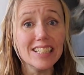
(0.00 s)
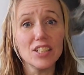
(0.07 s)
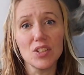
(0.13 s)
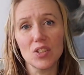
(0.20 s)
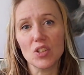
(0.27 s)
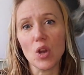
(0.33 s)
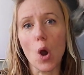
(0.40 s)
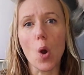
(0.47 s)

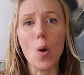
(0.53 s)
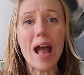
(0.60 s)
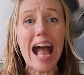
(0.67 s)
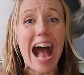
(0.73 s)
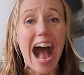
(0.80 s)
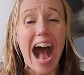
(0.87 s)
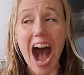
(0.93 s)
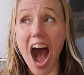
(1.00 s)
So
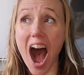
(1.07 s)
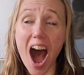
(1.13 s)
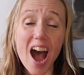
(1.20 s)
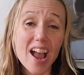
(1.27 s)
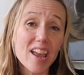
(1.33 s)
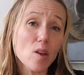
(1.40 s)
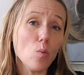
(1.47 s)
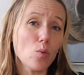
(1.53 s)

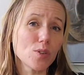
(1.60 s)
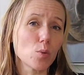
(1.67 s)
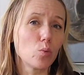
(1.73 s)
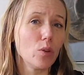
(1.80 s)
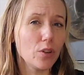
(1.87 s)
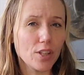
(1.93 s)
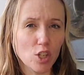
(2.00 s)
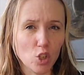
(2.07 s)
I was
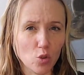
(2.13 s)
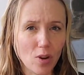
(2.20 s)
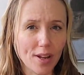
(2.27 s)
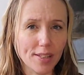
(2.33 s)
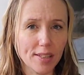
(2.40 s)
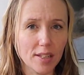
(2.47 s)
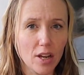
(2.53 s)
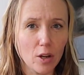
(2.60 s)
really
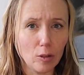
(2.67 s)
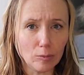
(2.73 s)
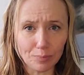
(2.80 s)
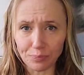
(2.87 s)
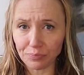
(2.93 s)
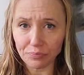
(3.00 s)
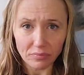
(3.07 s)
stressed out,